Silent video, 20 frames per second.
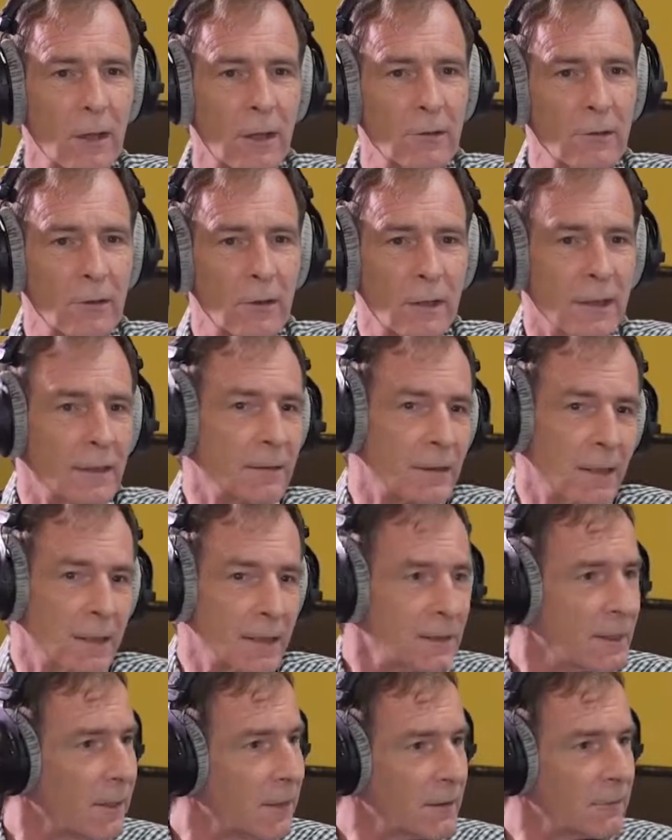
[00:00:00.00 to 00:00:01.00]
103, then
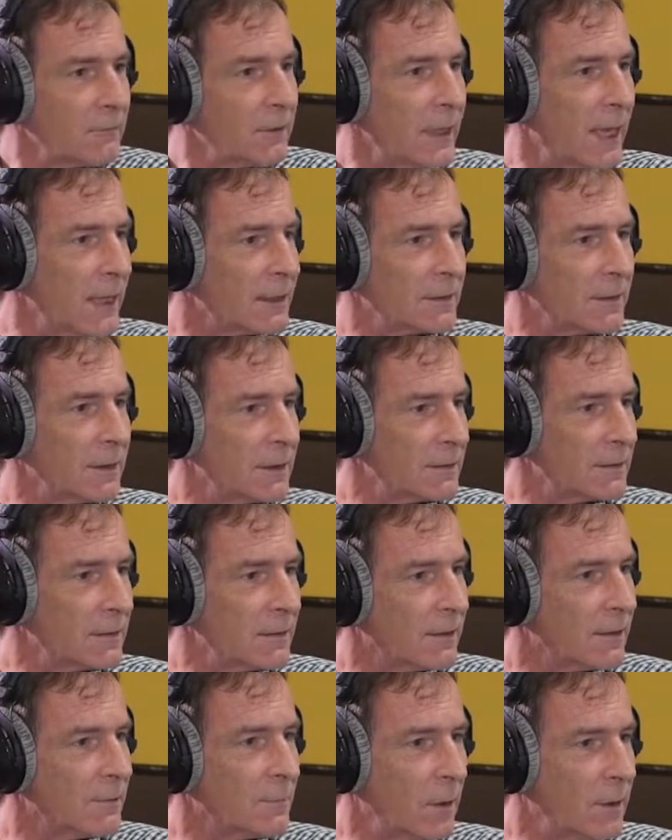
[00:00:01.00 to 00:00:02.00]
it's kind of relaxing, isn't it? You
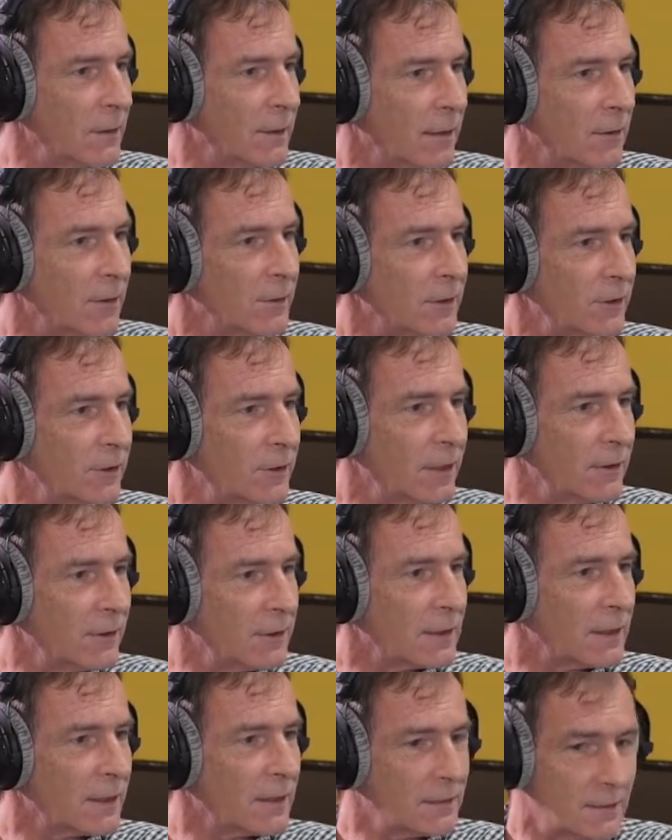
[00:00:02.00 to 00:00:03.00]
don't mind how long your journey
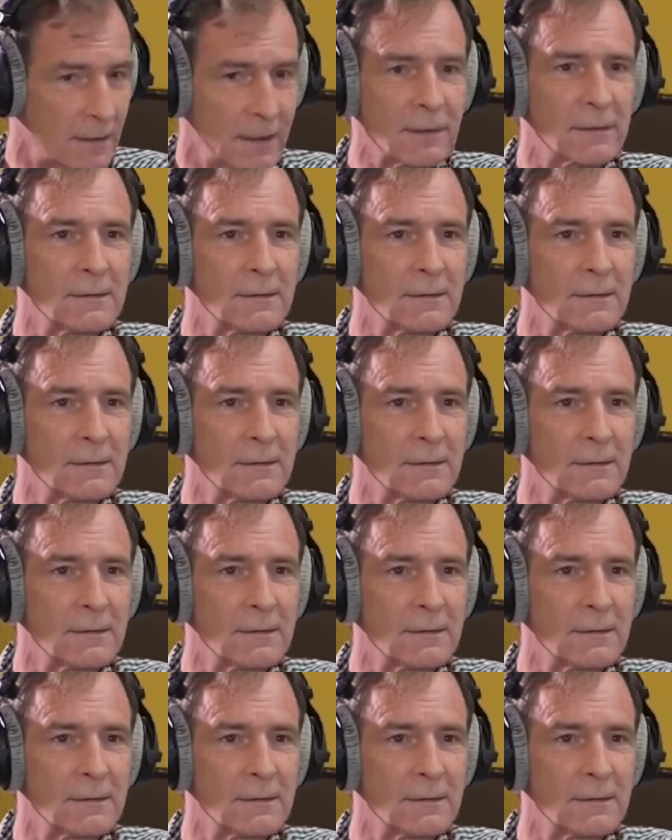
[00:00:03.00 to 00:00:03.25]
takes. Yeah.